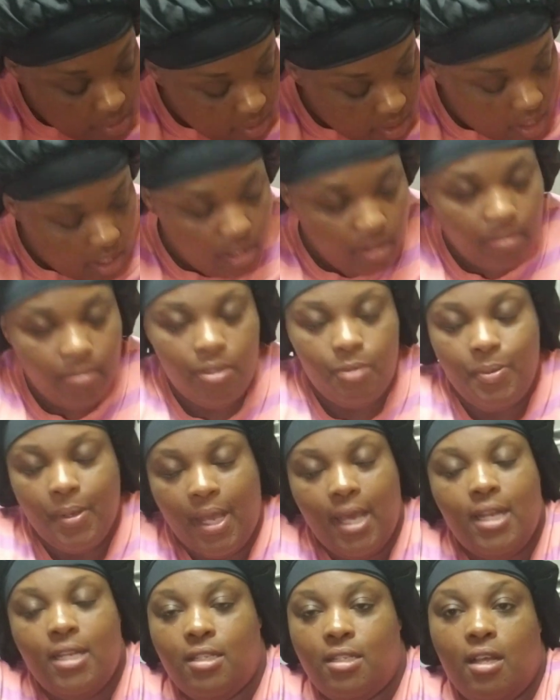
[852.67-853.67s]
um,
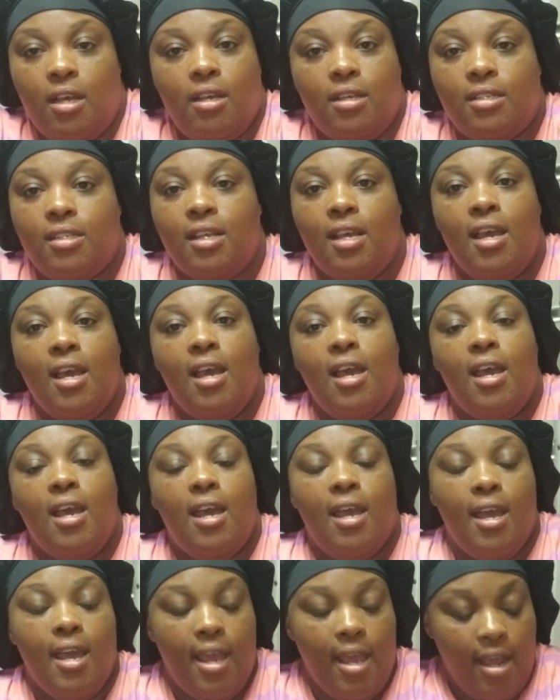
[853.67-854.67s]
spaghetti sauce
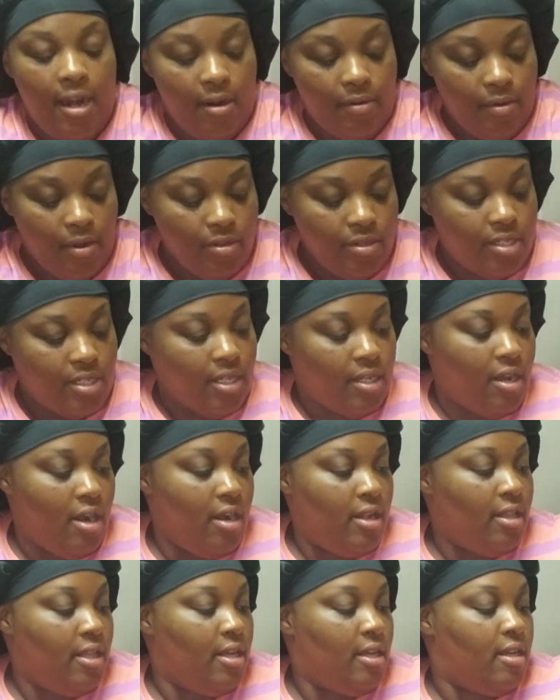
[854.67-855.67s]
and a roasted
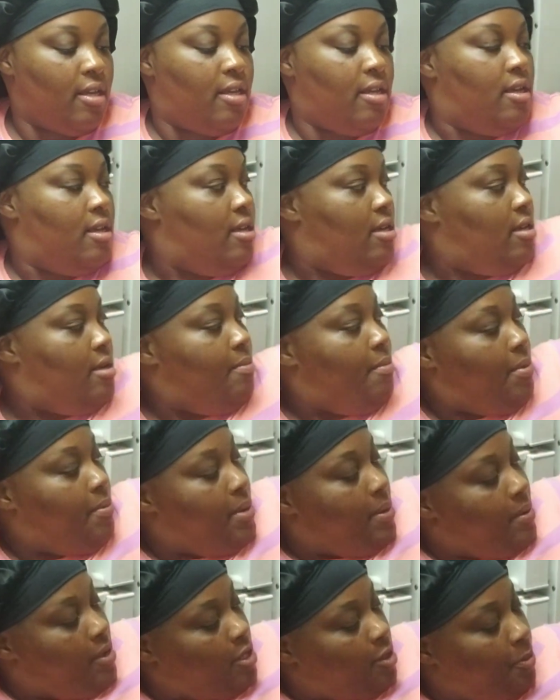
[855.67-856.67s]
garlic
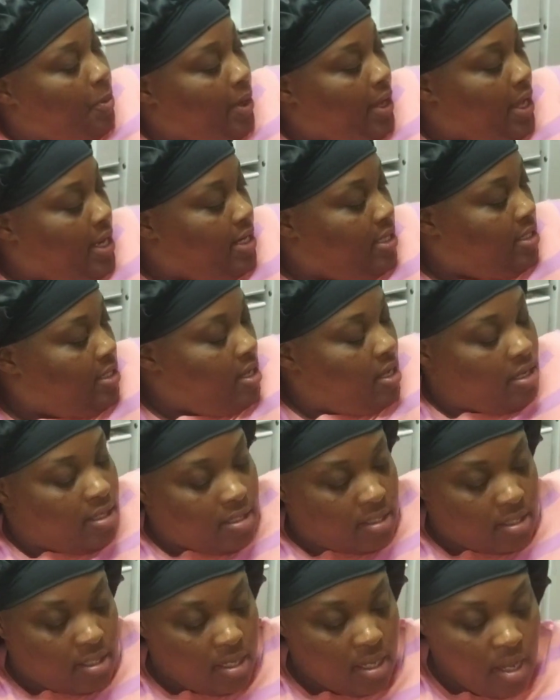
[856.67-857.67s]
spaghetti
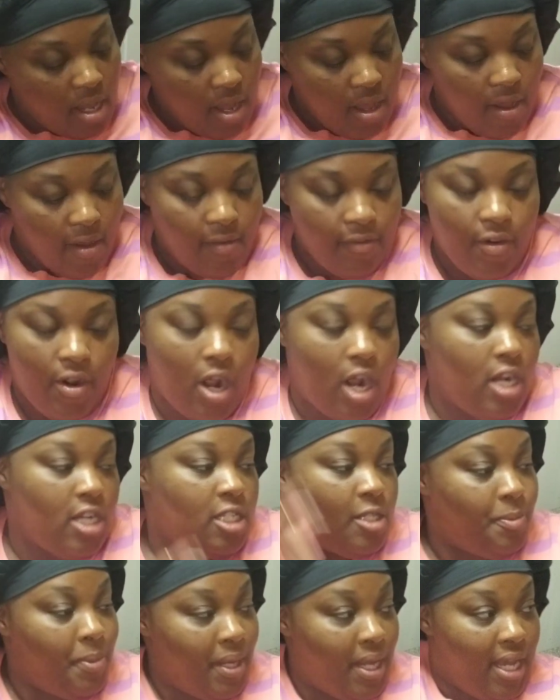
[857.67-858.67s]
sauce for our
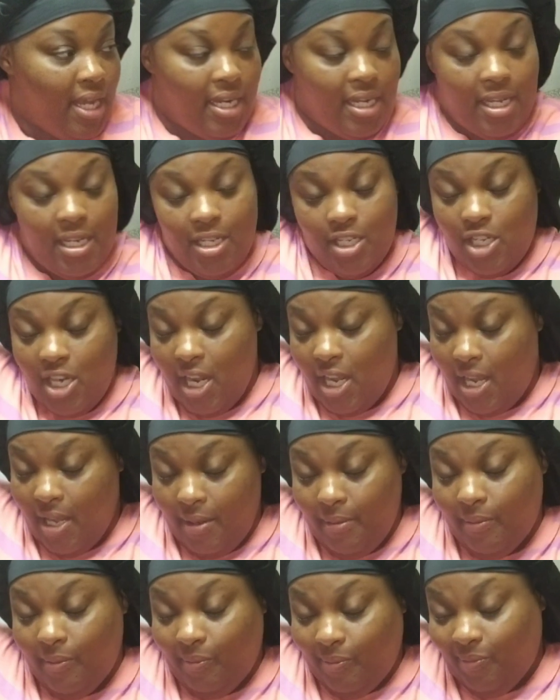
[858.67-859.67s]
spaghetti and
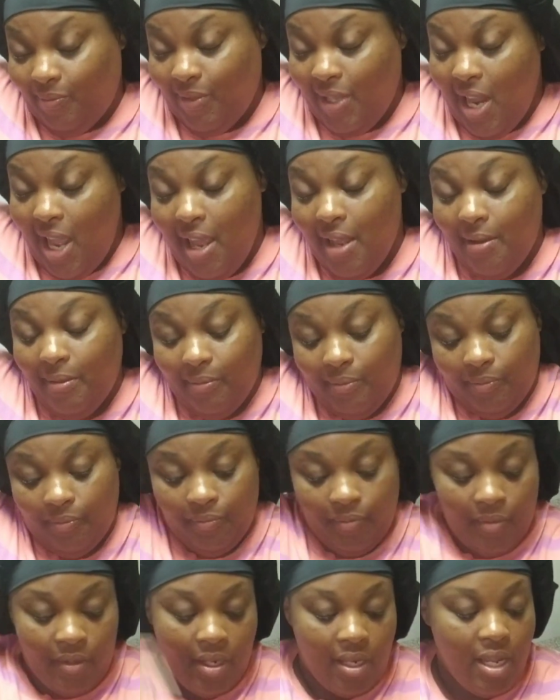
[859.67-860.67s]
chicken night.
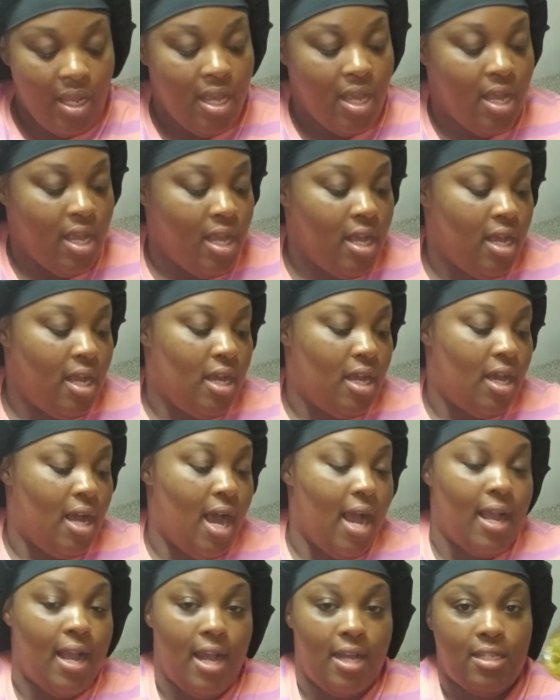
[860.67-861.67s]

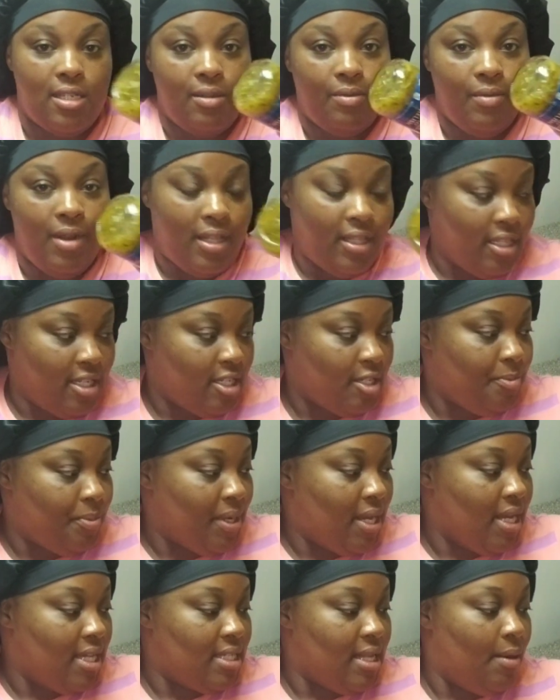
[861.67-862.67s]
I got some relish
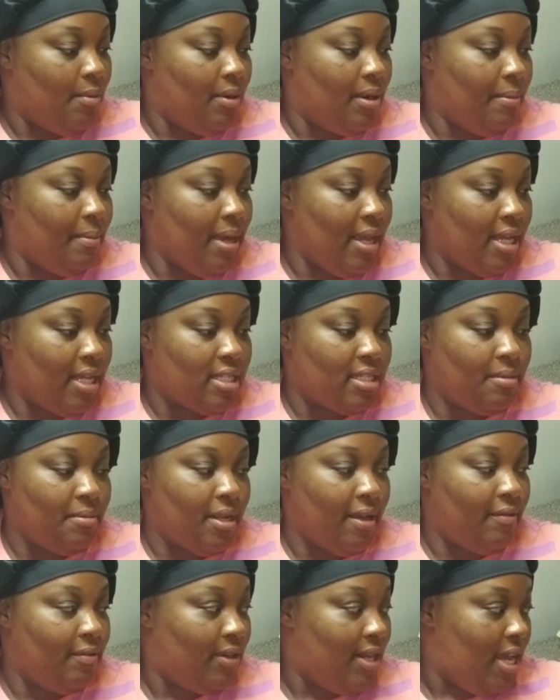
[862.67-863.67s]
because I want to make some
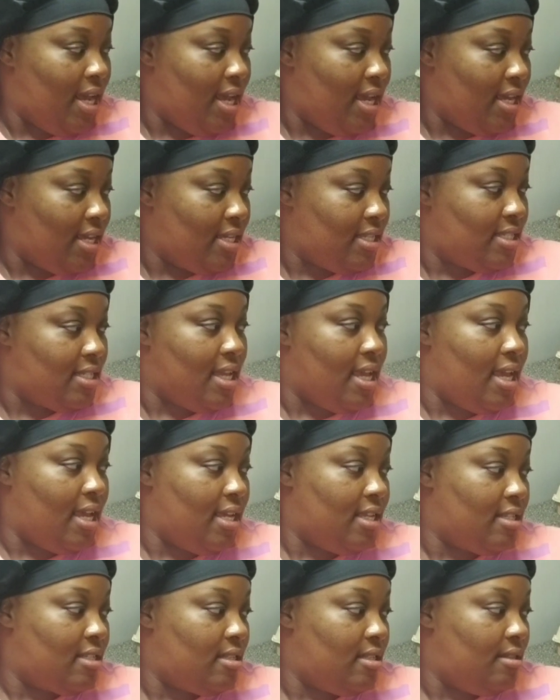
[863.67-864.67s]
deviled eggs
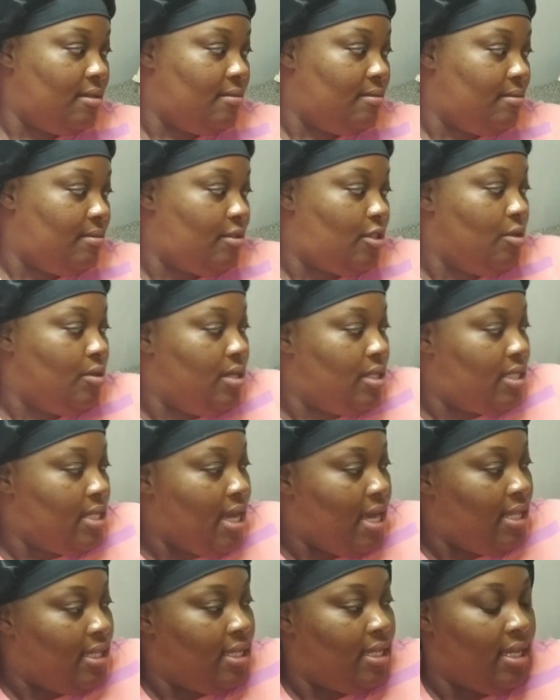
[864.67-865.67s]
and some tuna
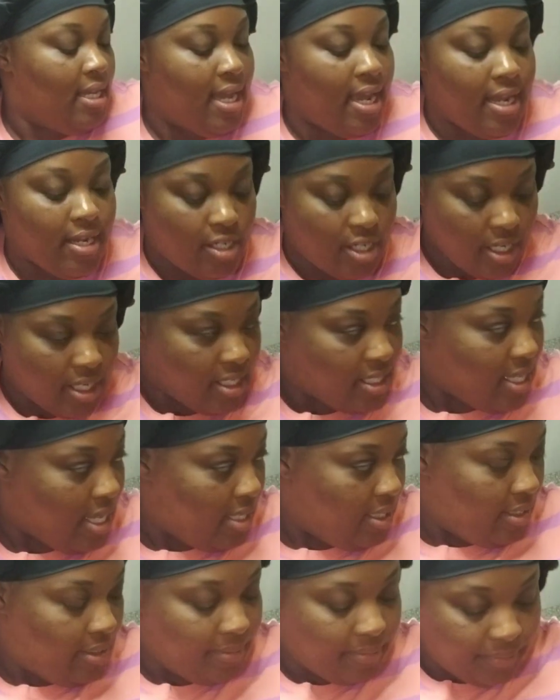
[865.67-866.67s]
salad and chicken
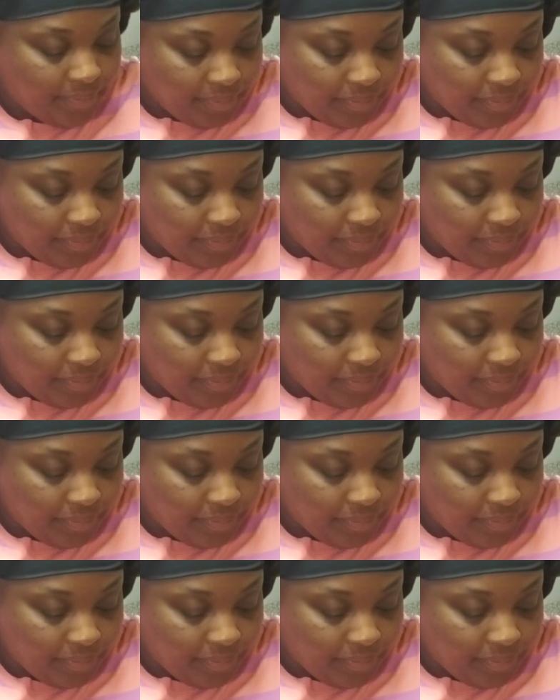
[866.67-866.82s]
salad.